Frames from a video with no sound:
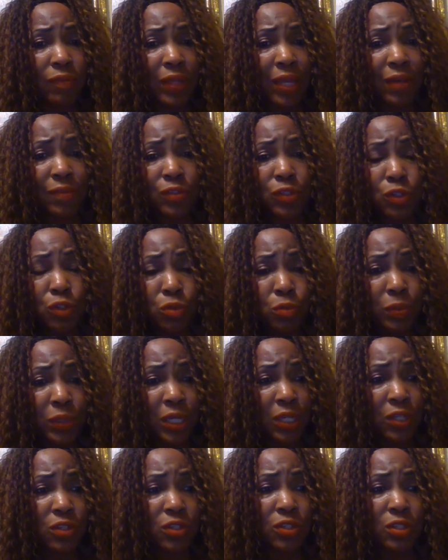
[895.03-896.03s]
They have soup
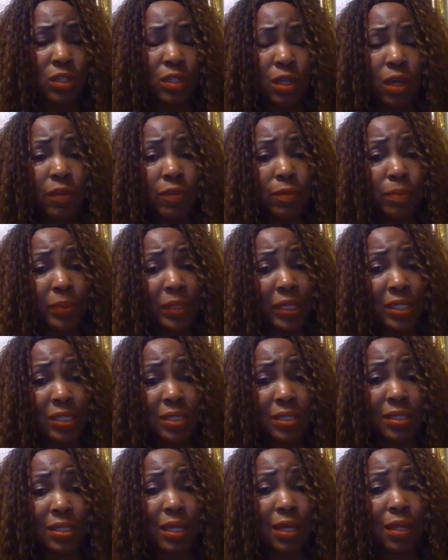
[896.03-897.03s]
kitchens and other
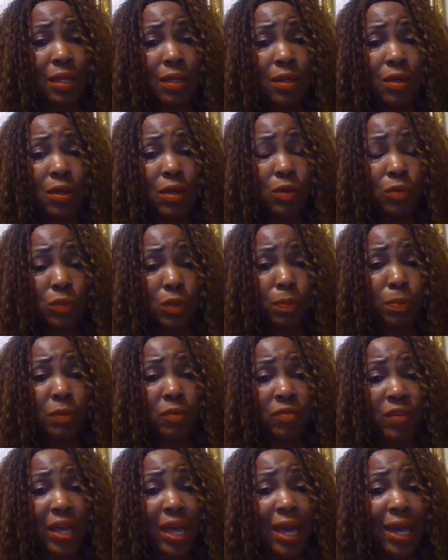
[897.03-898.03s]
places that will
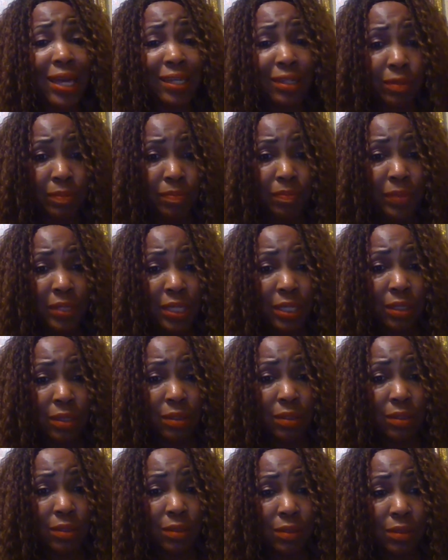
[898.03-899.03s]
provide a
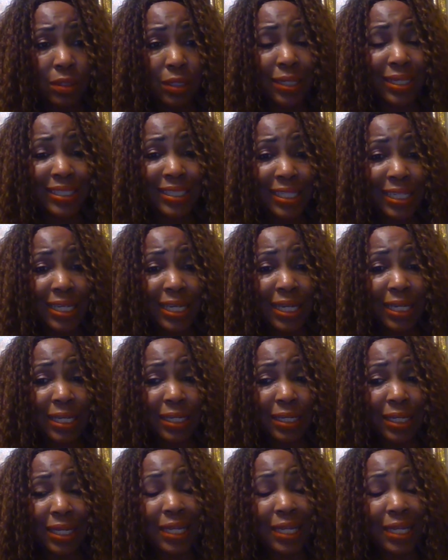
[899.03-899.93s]
meal a day,